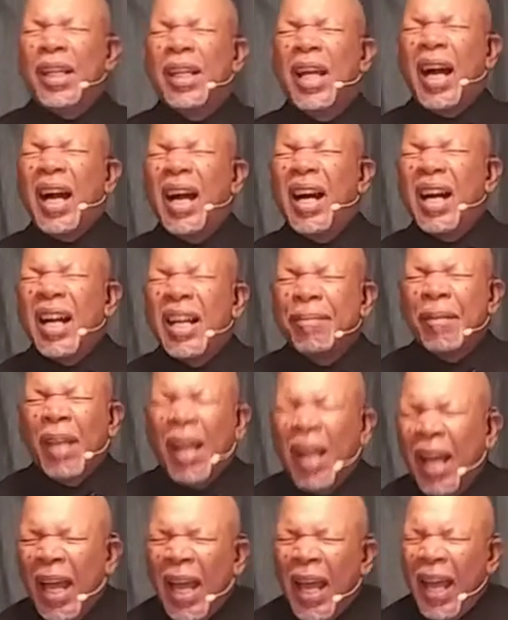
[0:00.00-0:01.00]
God,
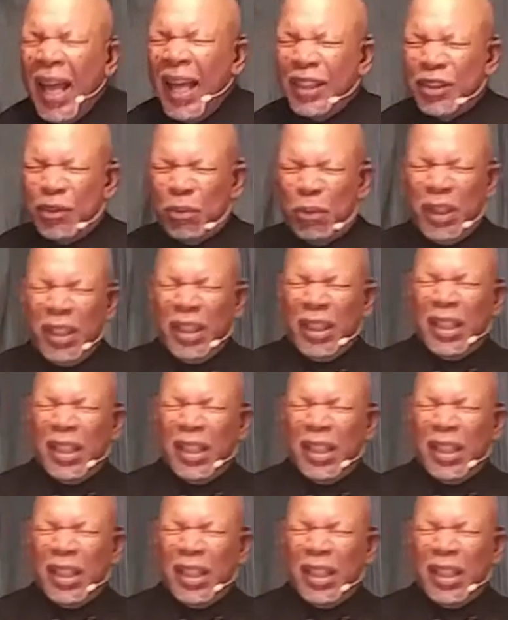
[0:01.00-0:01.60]
as we,